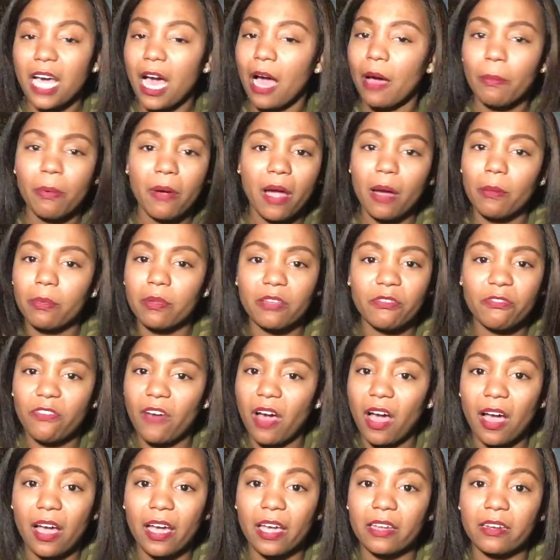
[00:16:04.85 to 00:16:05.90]
I'll probably
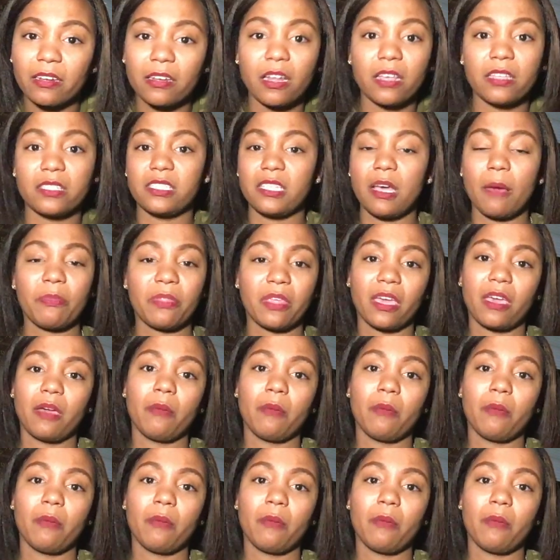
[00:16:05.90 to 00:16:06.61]
find something